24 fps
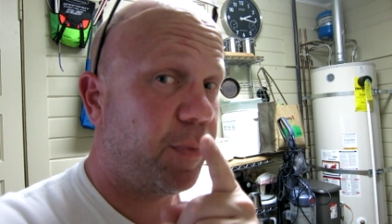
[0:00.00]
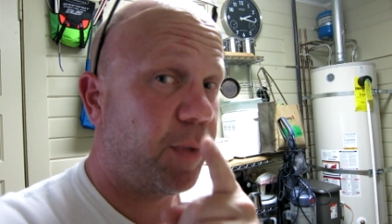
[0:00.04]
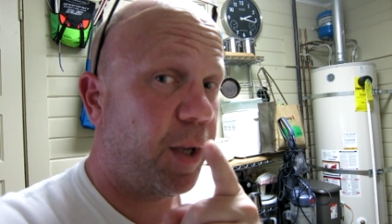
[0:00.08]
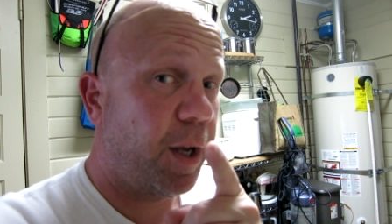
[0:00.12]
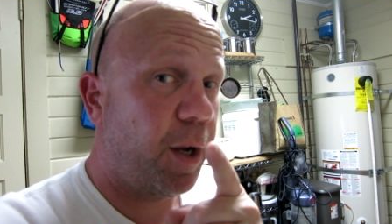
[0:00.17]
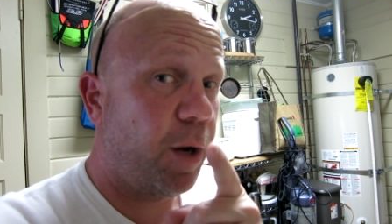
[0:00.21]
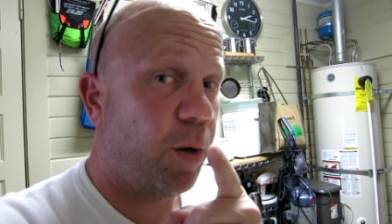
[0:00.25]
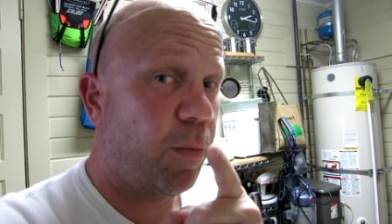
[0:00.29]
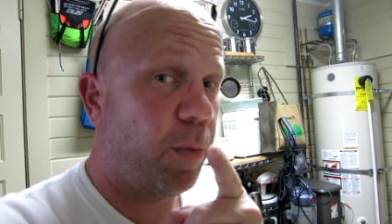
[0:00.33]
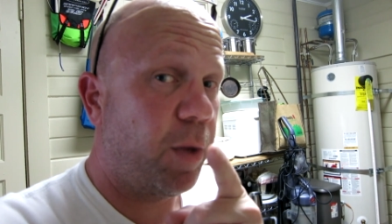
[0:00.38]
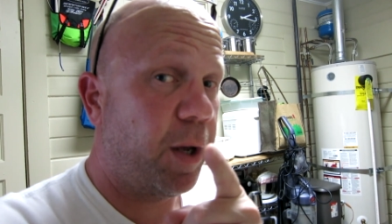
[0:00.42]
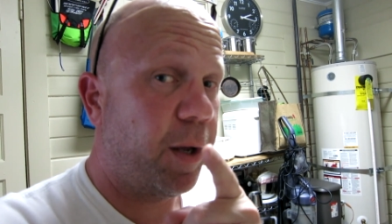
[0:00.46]

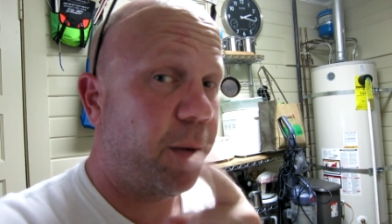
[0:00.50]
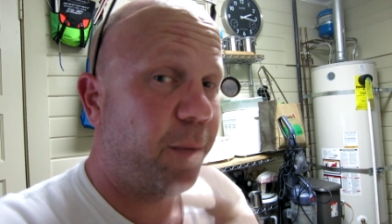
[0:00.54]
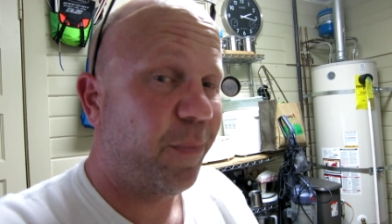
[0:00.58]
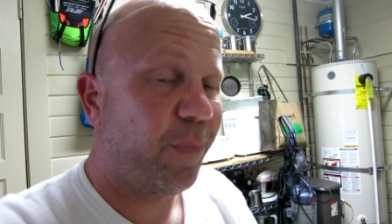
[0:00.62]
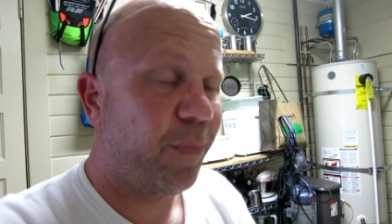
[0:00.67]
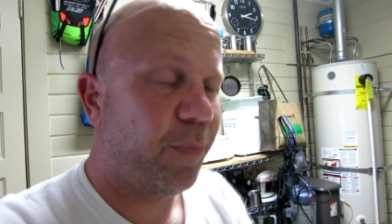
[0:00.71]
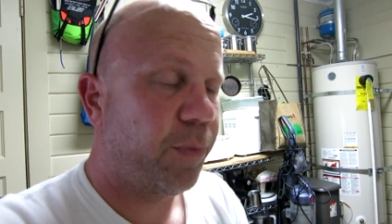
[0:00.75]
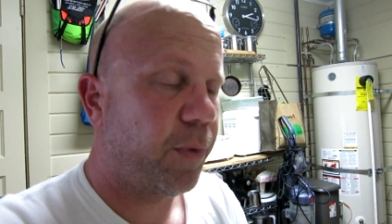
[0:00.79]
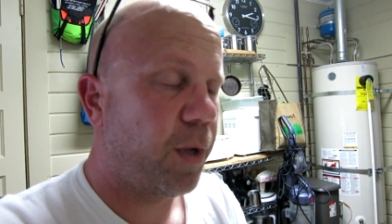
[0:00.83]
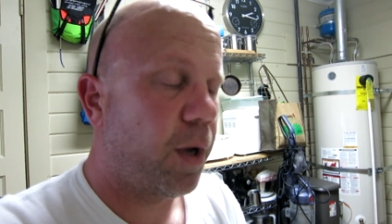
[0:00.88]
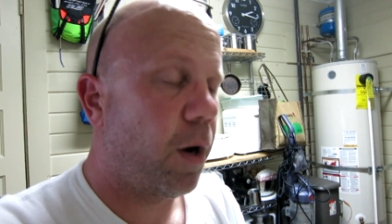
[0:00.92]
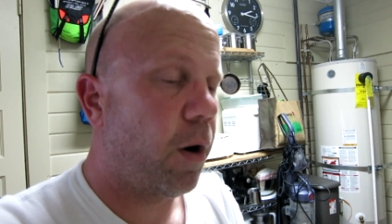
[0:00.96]
Hear me?
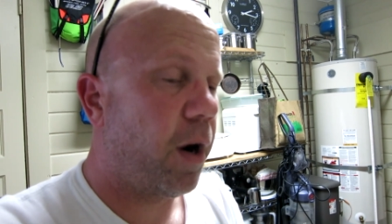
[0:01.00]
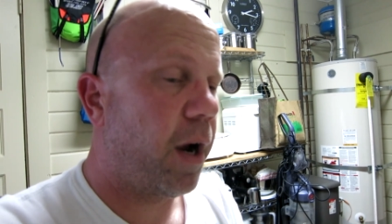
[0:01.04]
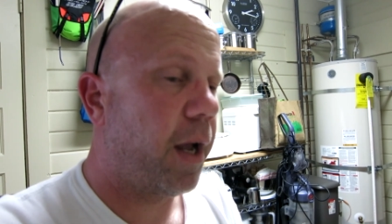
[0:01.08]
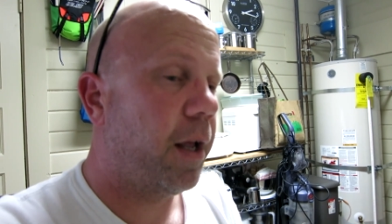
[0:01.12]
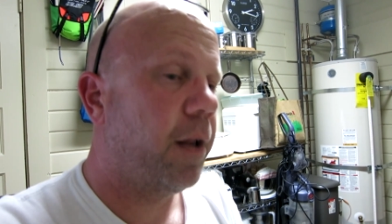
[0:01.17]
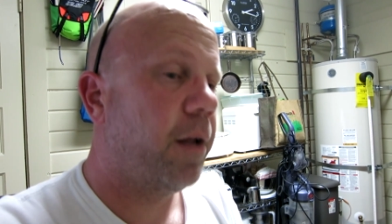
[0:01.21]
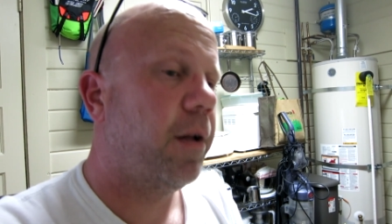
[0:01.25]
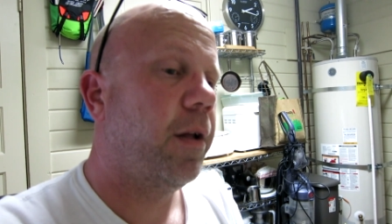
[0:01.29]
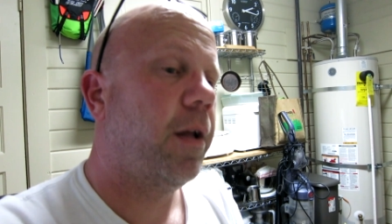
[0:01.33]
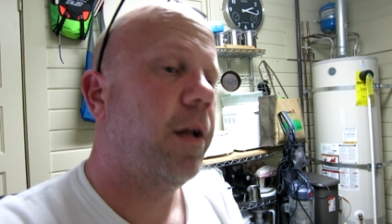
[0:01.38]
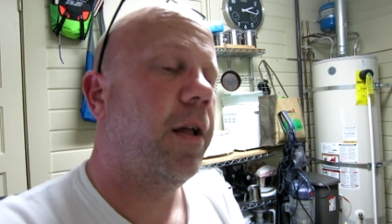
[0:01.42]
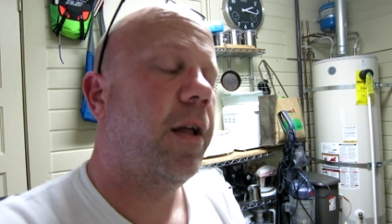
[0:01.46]
Alright.
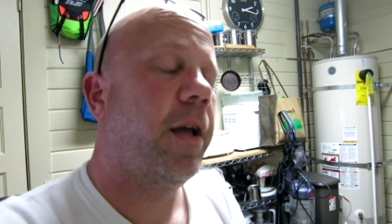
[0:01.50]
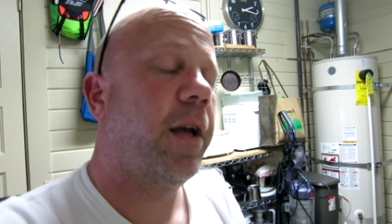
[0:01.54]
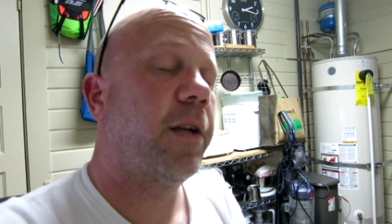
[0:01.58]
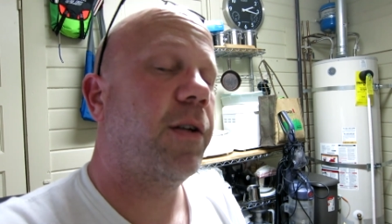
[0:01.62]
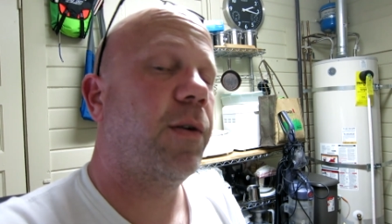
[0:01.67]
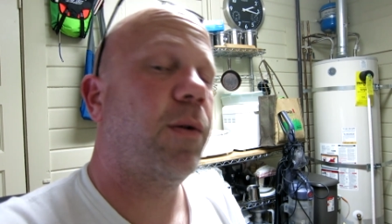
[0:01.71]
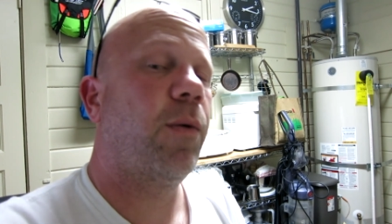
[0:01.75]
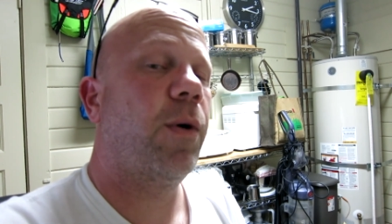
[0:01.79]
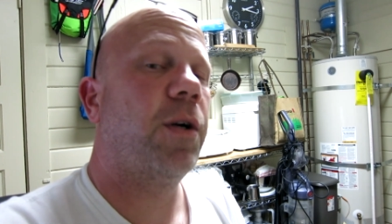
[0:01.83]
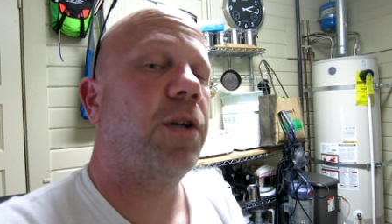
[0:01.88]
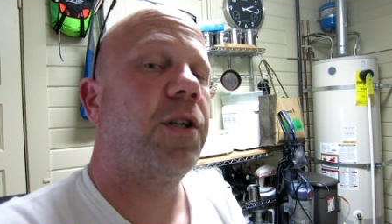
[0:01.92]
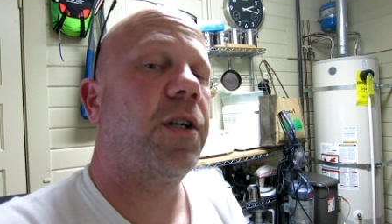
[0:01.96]
Thanks
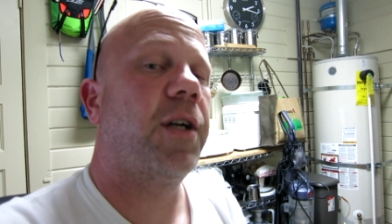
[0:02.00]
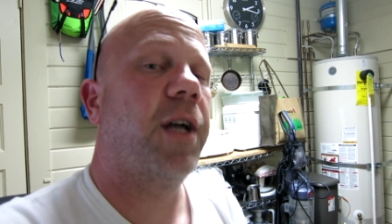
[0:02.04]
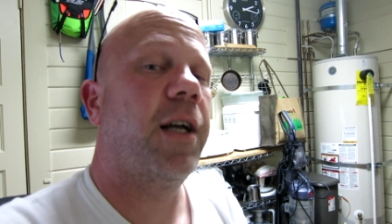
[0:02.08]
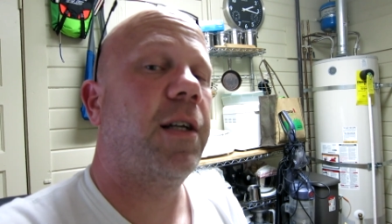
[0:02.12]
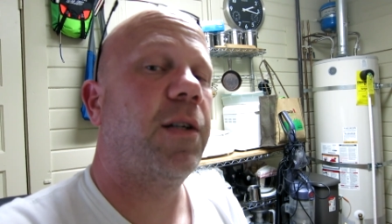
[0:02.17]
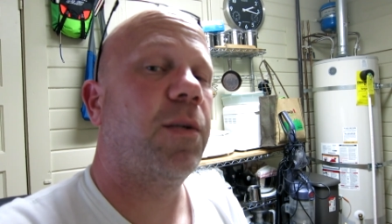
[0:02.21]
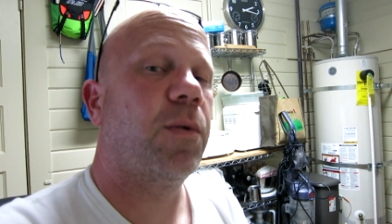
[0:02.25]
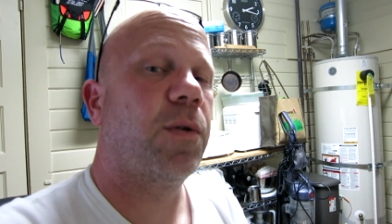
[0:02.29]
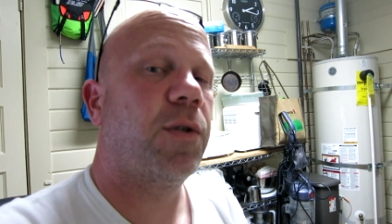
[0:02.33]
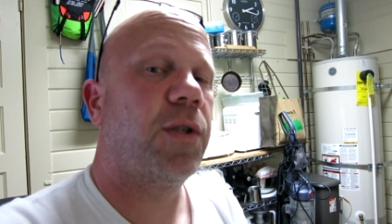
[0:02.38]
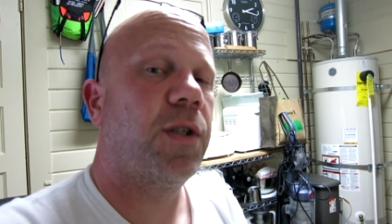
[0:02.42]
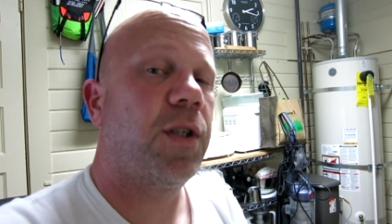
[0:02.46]
for watching,
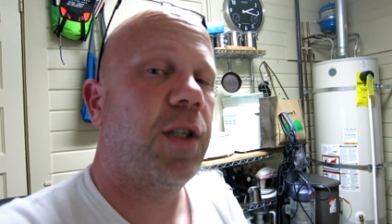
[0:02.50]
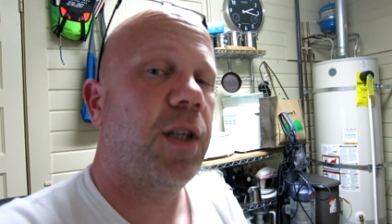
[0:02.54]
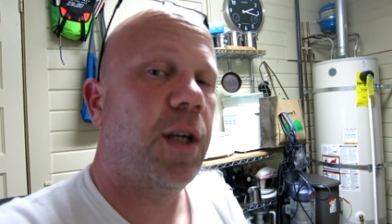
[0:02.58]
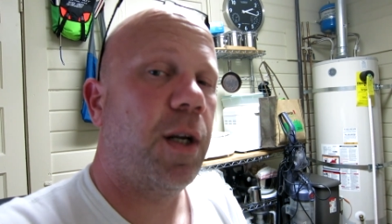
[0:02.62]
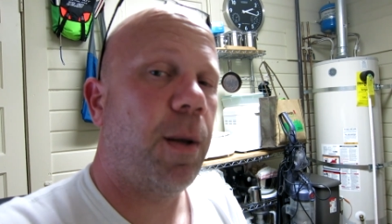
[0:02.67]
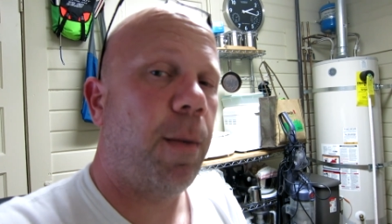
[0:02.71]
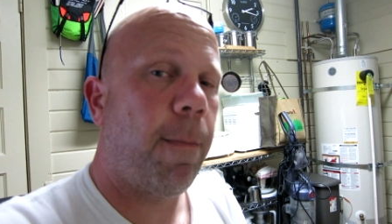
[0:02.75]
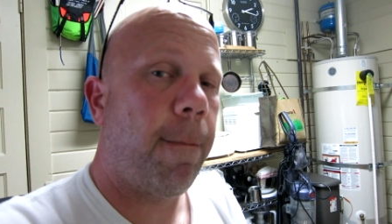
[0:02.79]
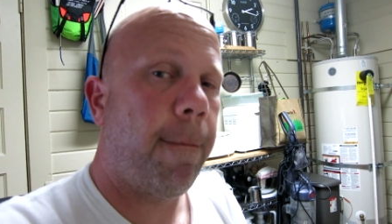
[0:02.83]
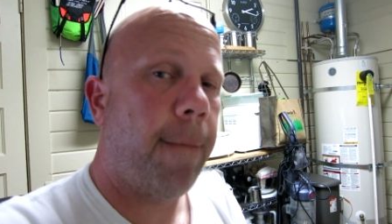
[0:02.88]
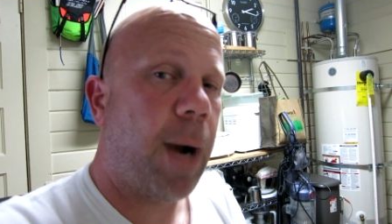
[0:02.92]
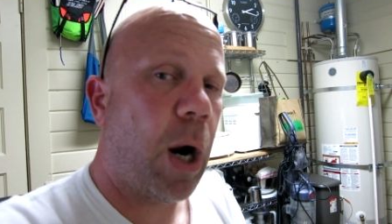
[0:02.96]
guys. We'll see you
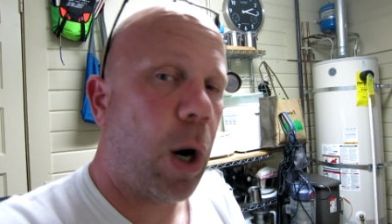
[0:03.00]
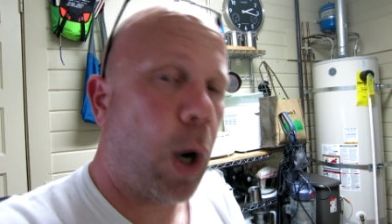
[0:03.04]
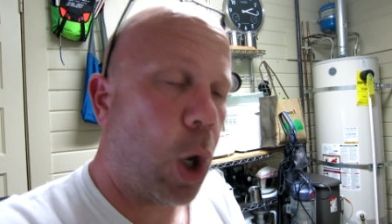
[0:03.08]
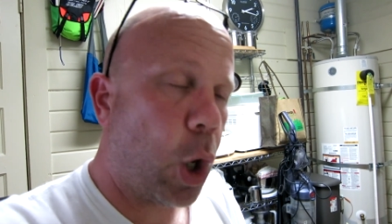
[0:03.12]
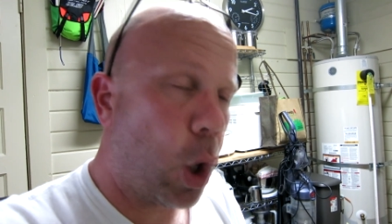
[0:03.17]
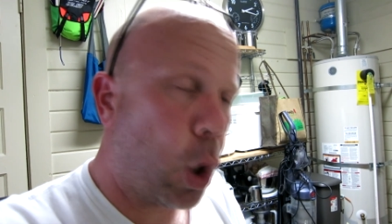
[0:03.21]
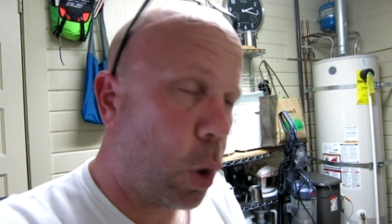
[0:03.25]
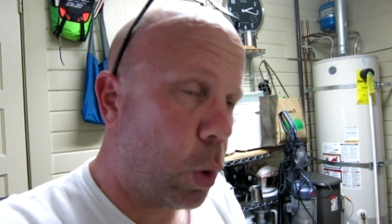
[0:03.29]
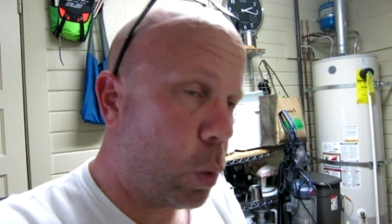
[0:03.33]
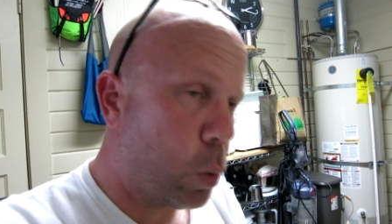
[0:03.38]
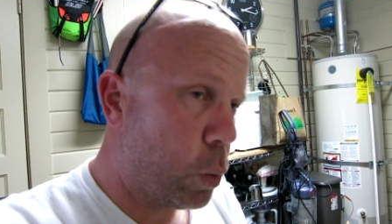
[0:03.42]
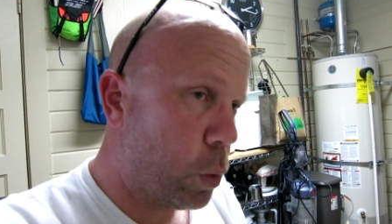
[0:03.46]

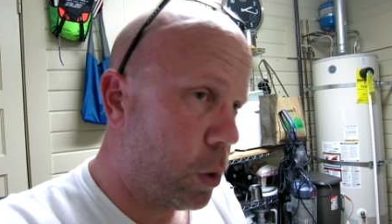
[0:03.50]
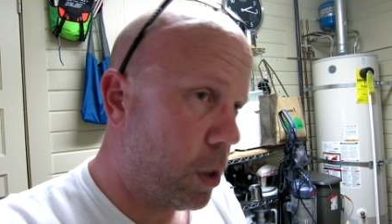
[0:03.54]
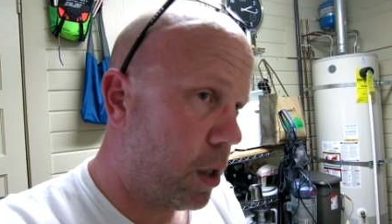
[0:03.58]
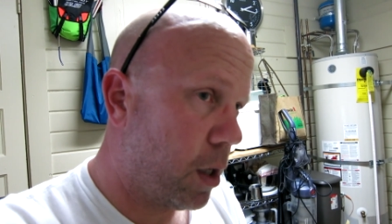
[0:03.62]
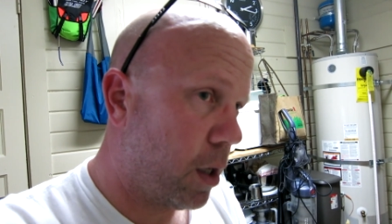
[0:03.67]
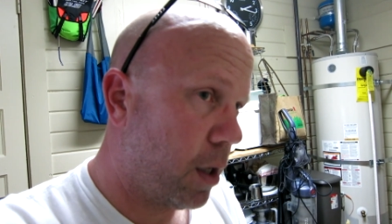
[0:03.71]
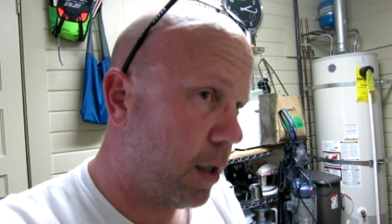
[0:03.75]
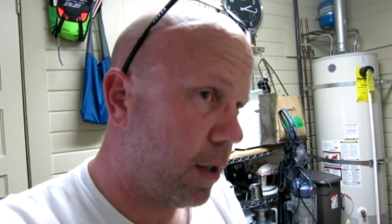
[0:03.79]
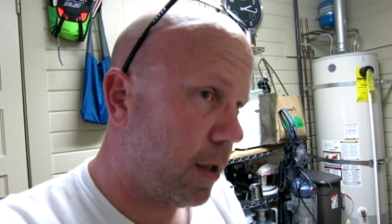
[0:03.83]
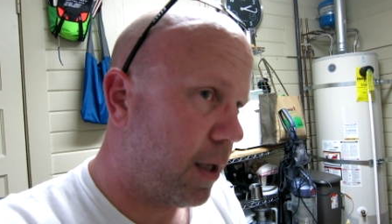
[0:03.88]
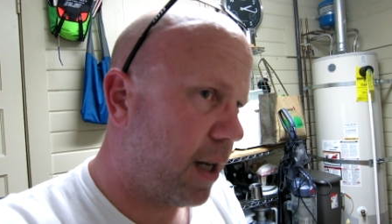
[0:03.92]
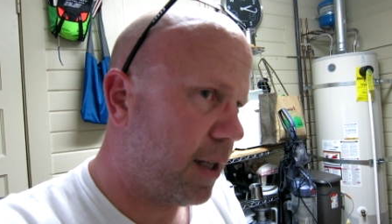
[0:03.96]
tomorrow.
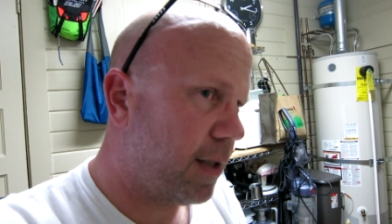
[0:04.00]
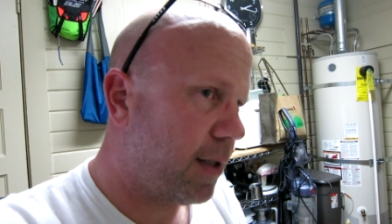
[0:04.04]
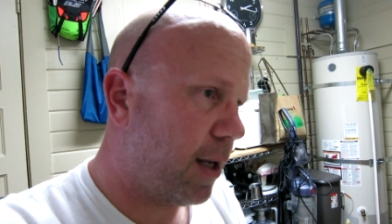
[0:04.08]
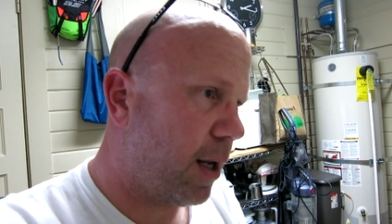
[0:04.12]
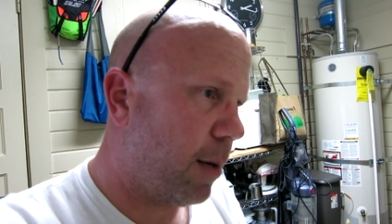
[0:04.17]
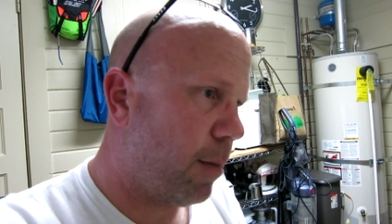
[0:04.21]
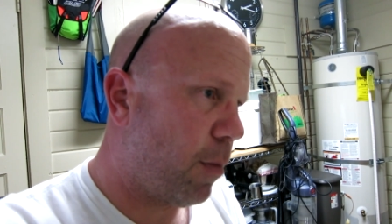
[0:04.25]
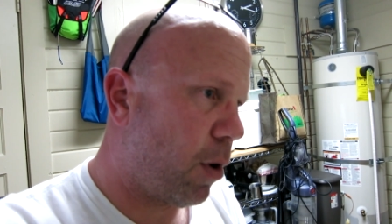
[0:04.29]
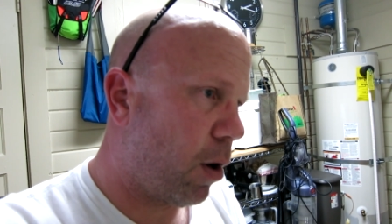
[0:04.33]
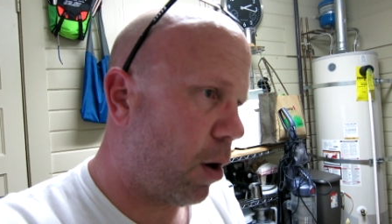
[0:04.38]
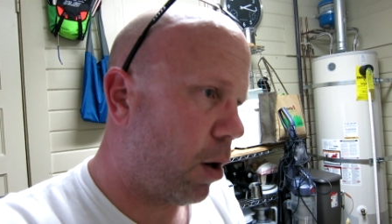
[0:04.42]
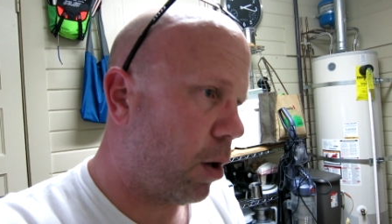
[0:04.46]
Did I say
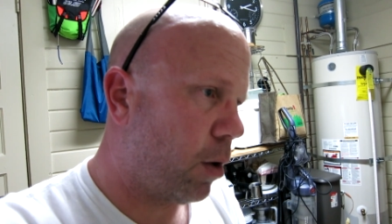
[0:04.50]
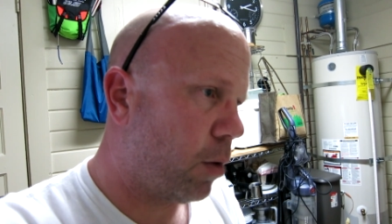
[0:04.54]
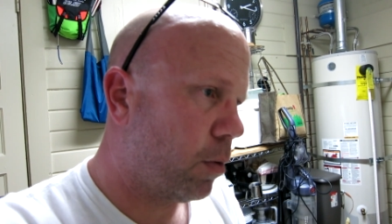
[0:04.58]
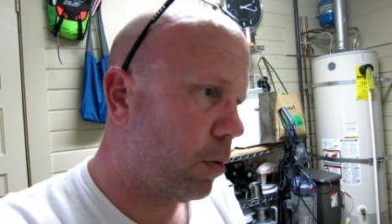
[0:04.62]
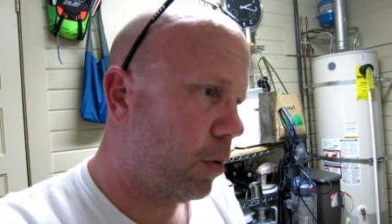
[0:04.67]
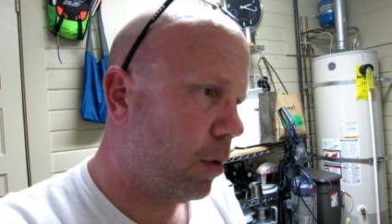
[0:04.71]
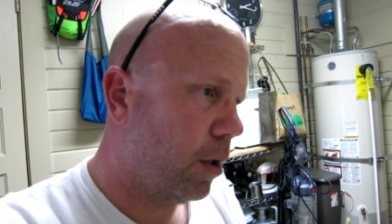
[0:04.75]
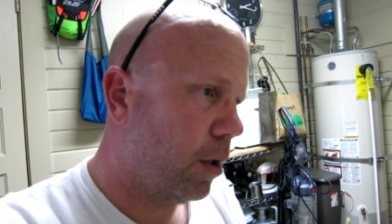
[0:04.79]
tomorrow?